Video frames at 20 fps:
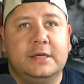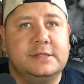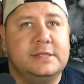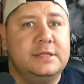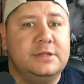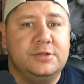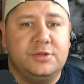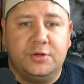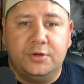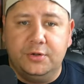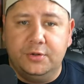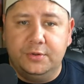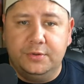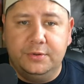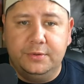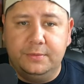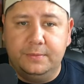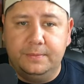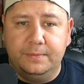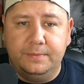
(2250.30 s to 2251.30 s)

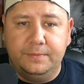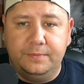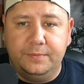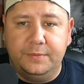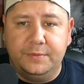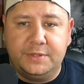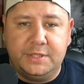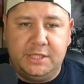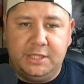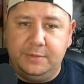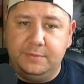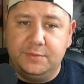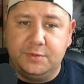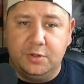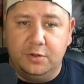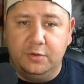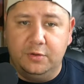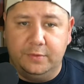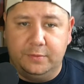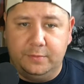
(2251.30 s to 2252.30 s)
turn teams
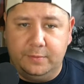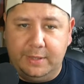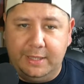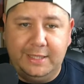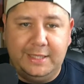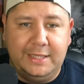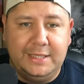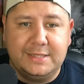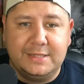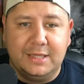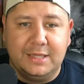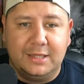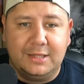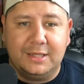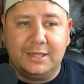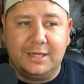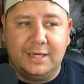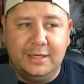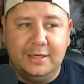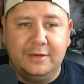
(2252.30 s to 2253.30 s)
over, right? He's not
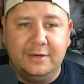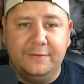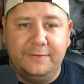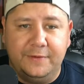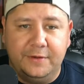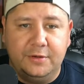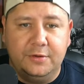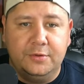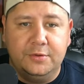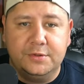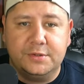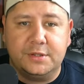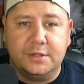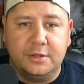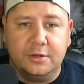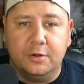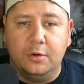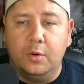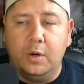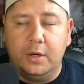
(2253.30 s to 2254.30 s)
the kind of defender who's going
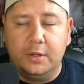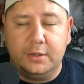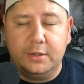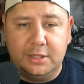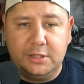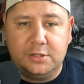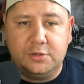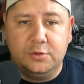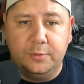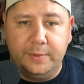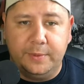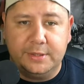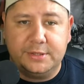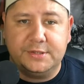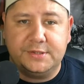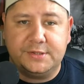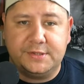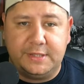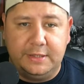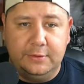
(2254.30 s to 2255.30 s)
to go out and get you a bunch
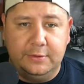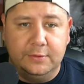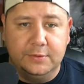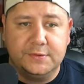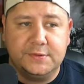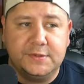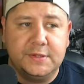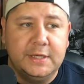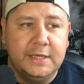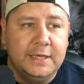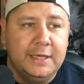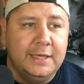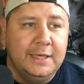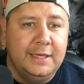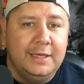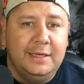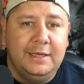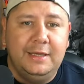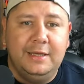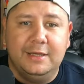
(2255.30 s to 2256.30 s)
of steals.
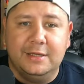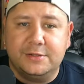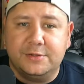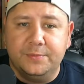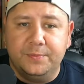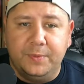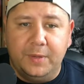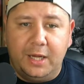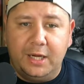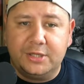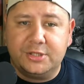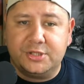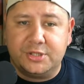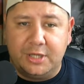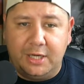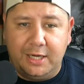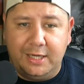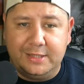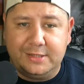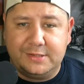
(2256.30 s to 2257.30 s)
He doesn't block
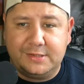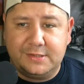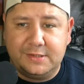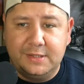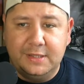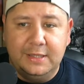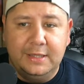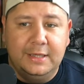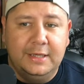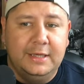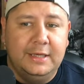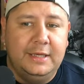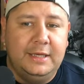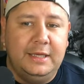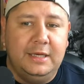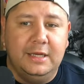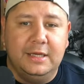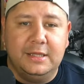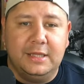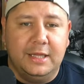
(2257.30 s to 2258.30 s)
shots.
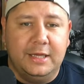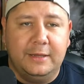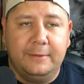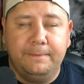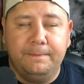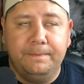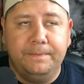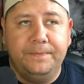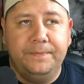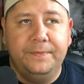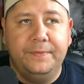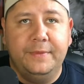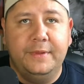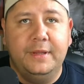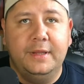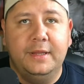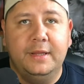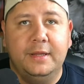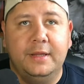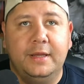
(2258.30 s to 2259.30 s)
He does
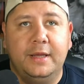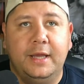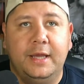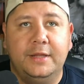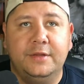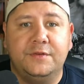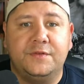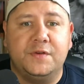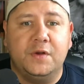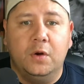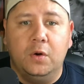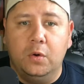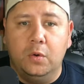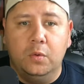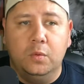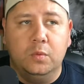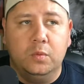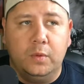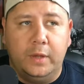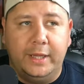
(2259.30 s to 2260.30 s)
and
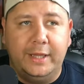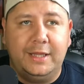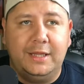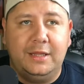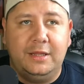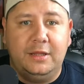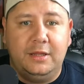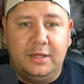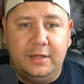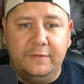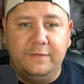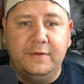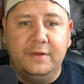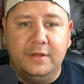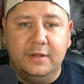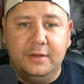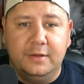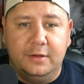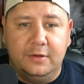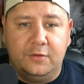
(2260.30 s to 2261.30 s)
so given
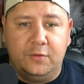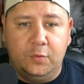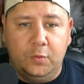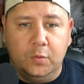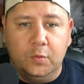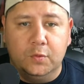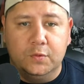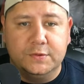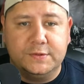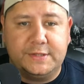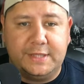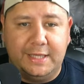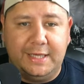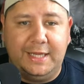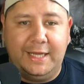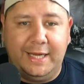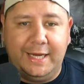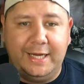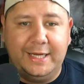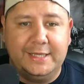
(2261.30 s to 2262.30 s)
the tools that he
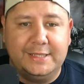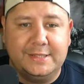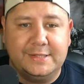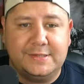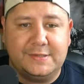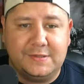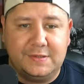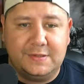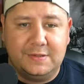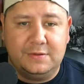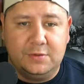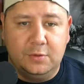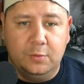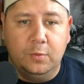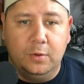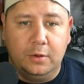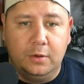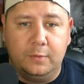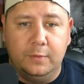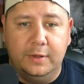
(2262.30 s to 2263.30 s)
has to
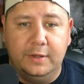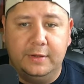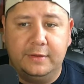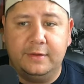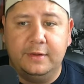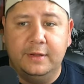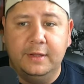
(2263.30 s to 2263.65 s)
work with,